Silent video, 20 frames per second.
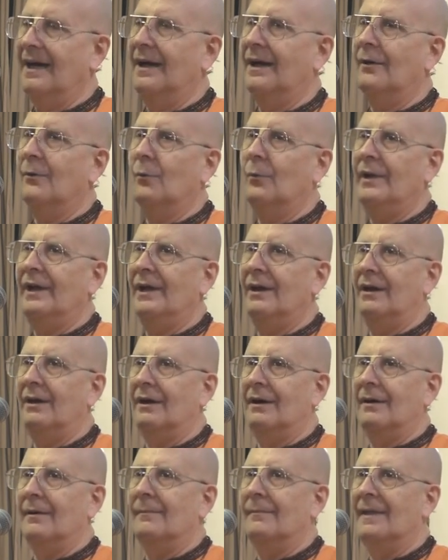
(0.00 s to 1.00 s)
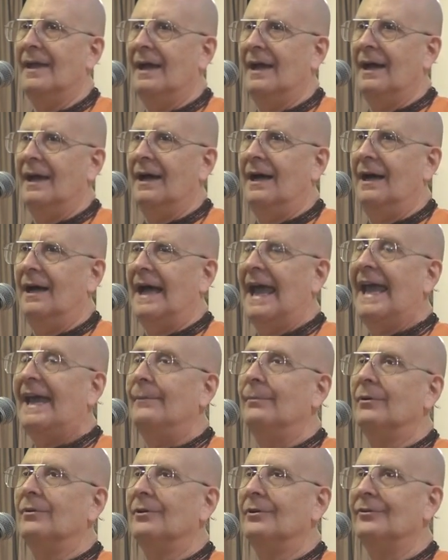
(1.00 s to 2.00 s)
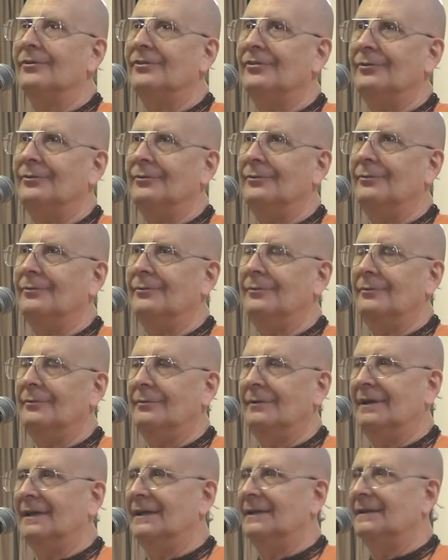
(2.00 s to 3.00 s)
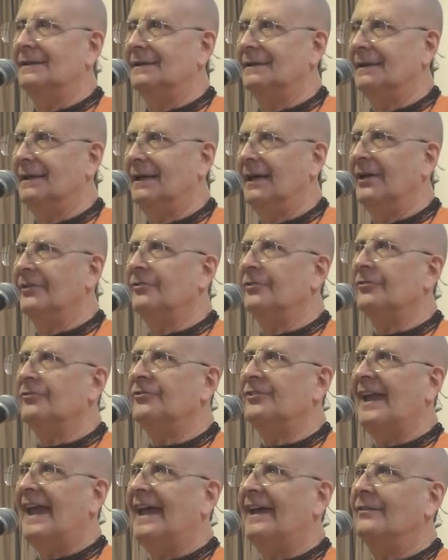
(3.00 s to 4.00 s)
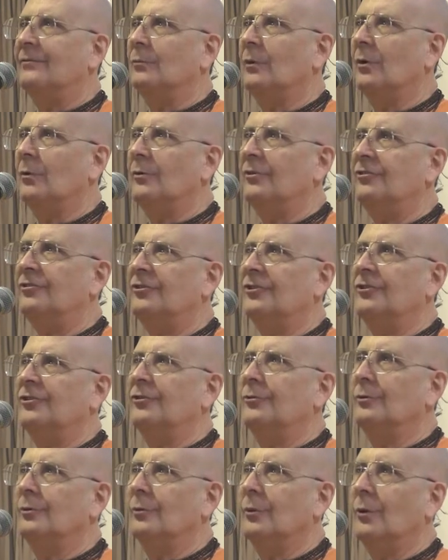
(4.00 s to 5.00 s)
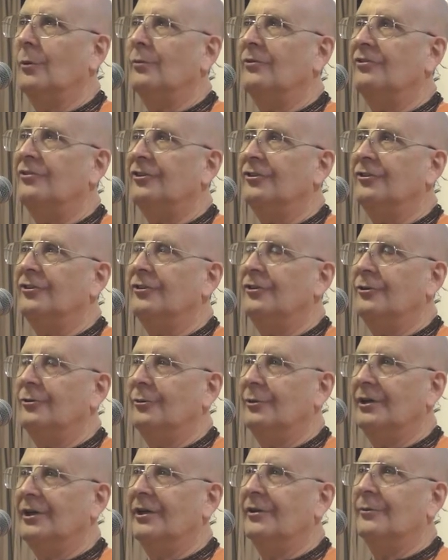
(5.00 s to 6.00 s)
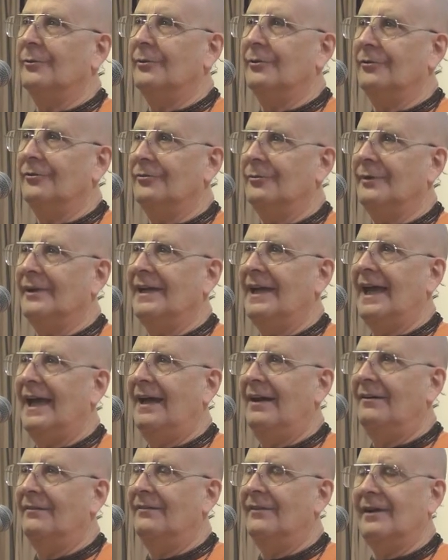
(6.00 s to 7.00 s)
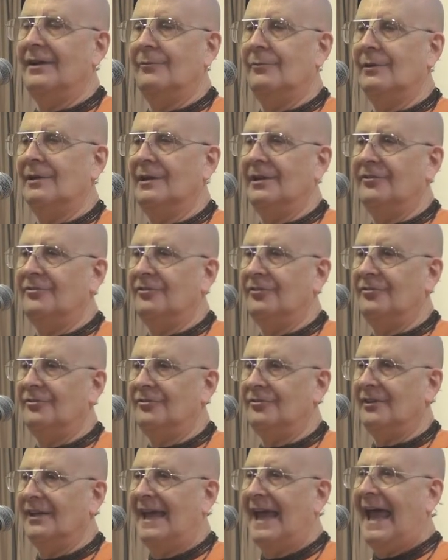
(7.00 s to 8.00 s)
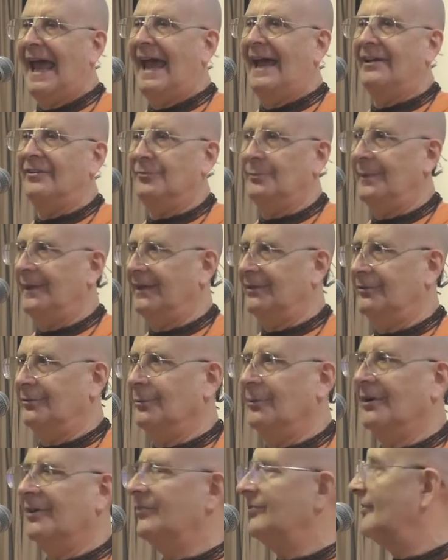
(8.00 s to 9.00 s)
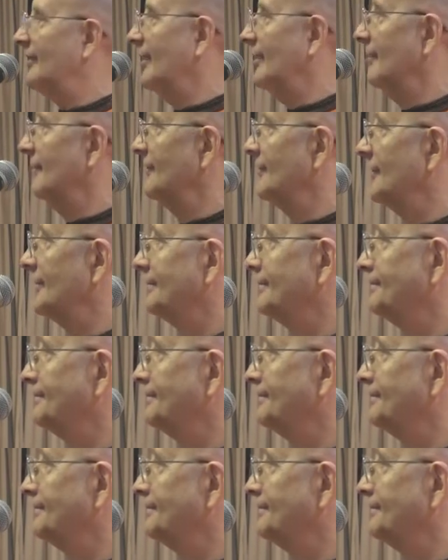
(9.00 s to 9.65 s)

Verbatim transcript: We are able to understand what we should do and what we shouldn't do. In other words, we have a religious aspect to ourselves.